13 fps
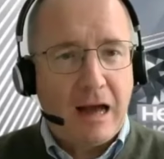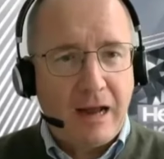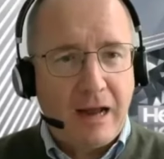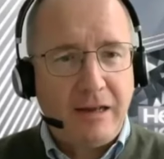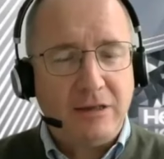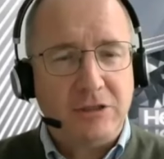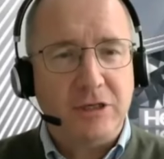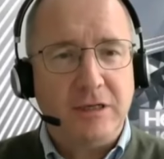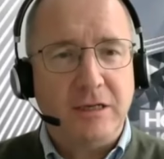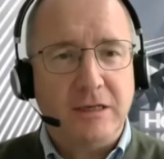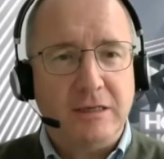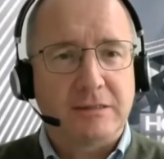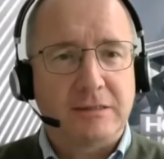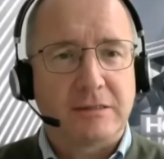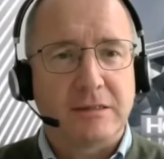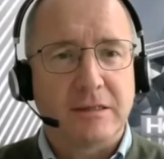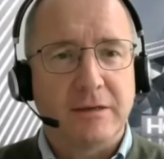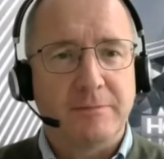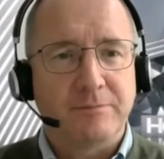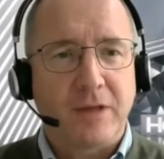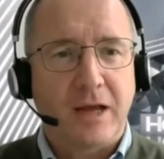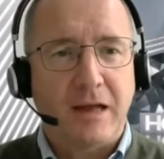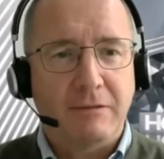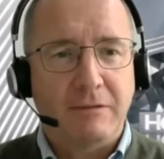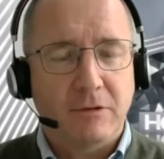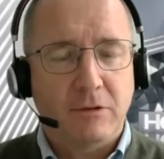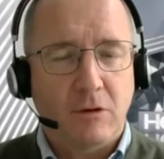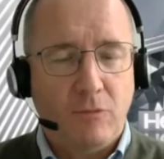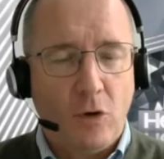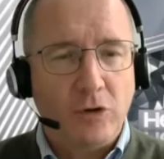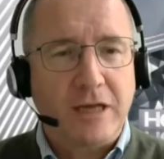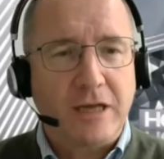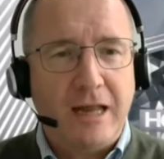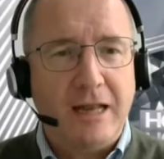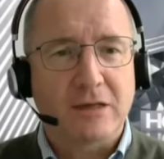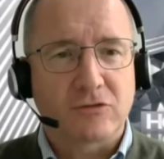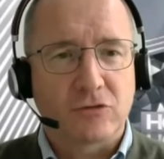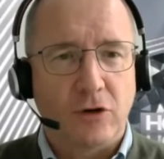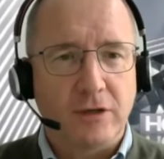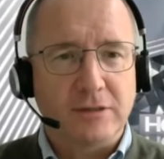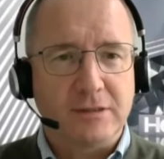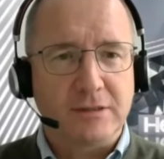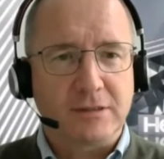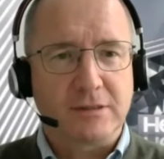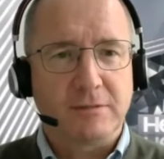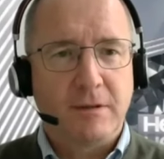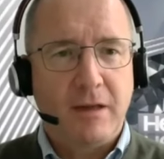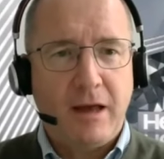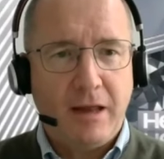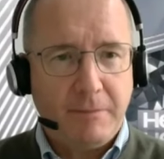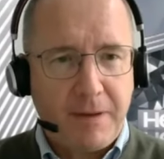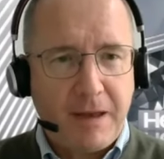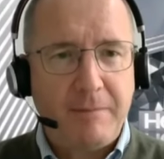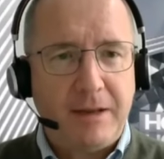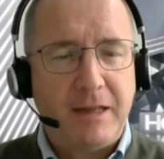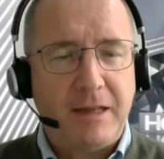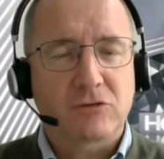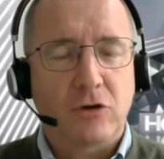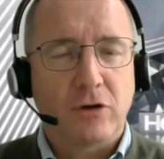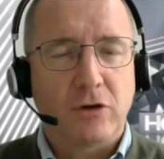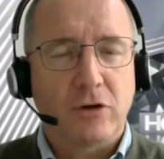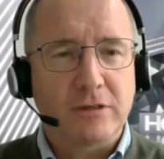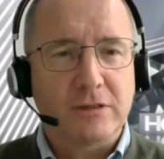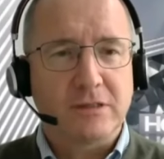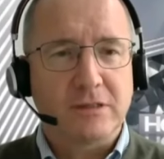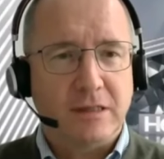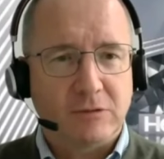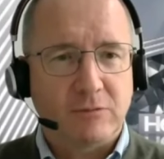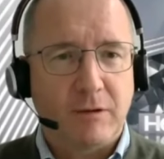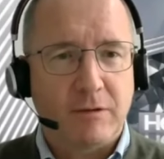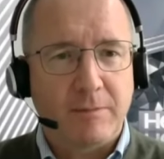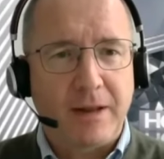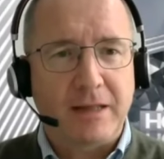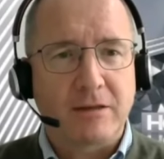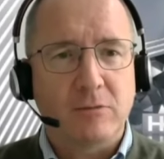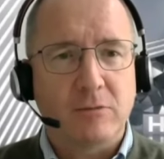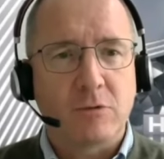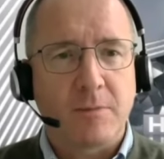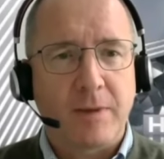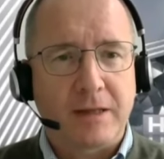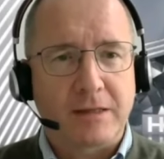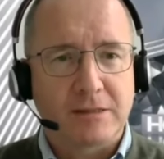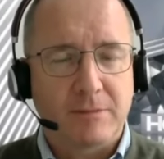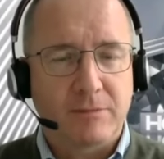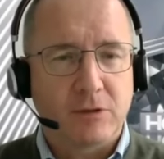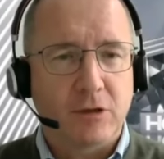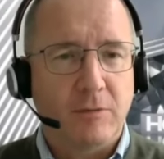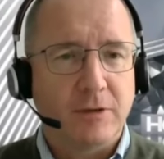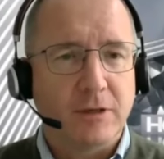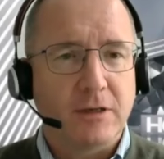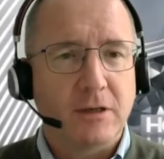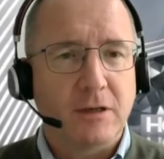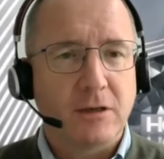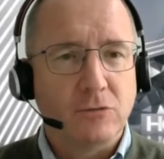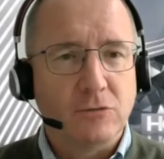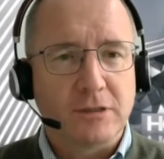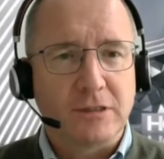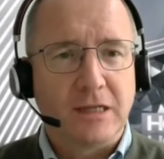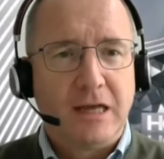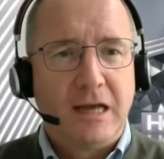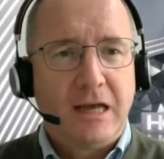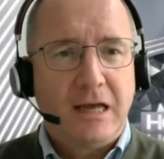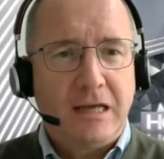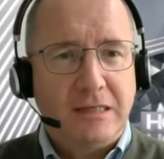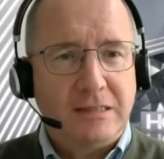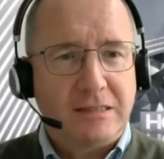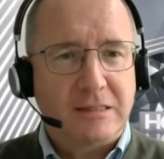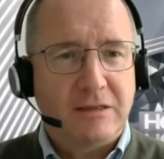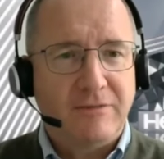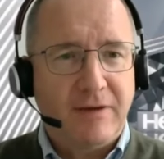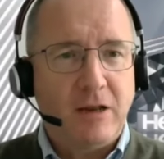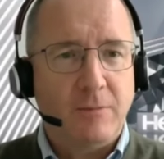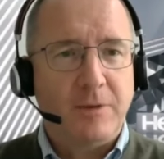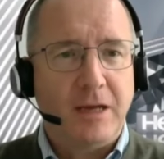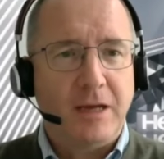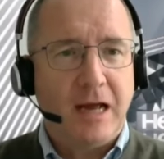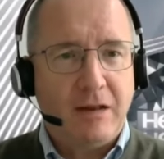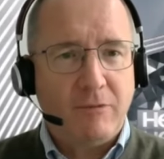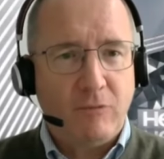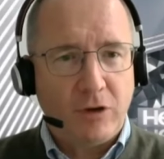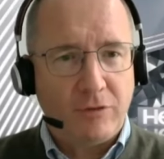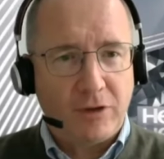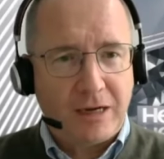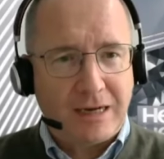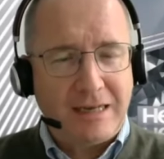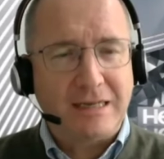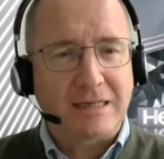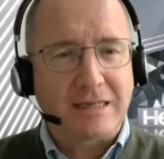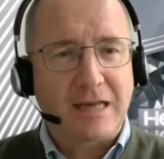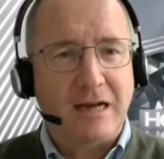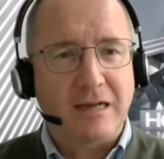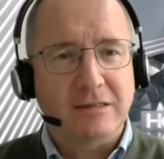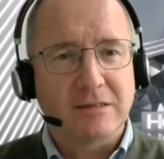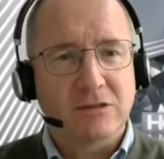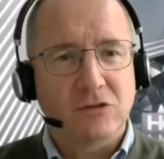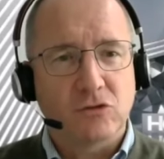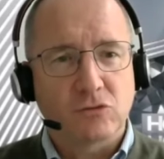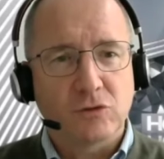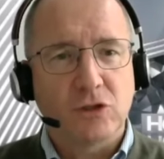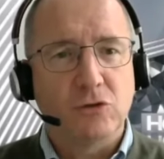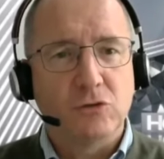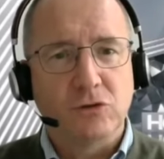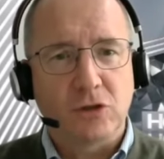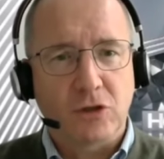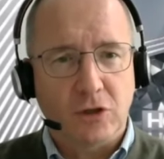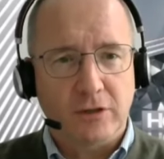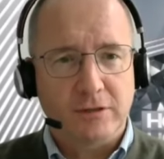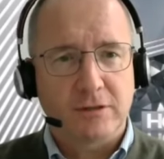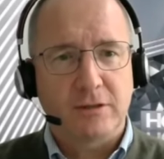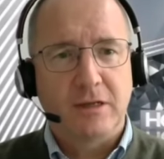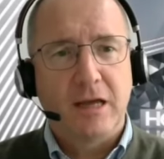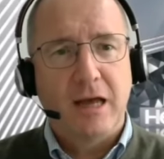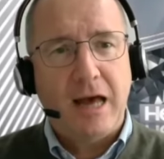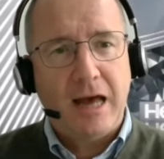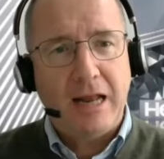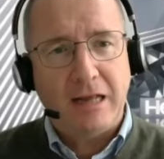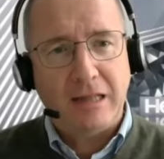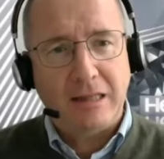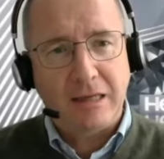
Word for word: Hydrogen is water electrolysis and PEM electrolysis, that's where the platinum group metals are predominantly used, is developing. And one of the clear targets is to reduce the cost. And I